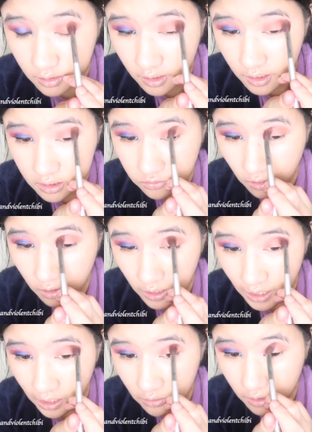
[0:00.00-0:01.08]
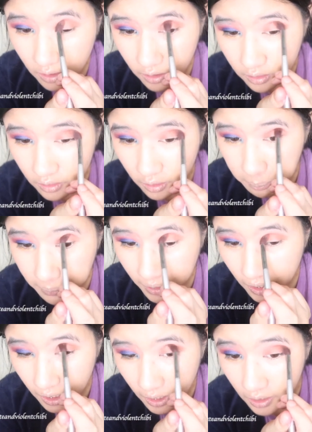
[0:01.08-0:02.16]
This falls out in the
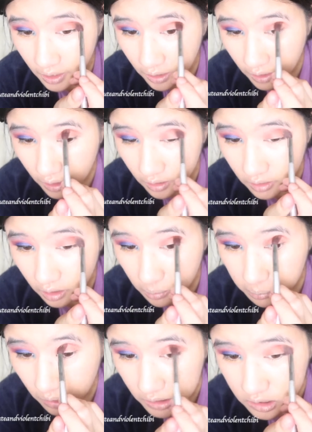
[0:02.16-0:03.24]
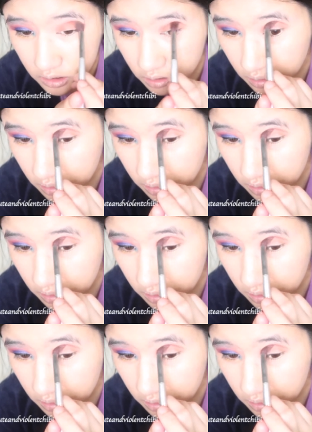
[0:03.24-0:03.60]
pan and in the brush.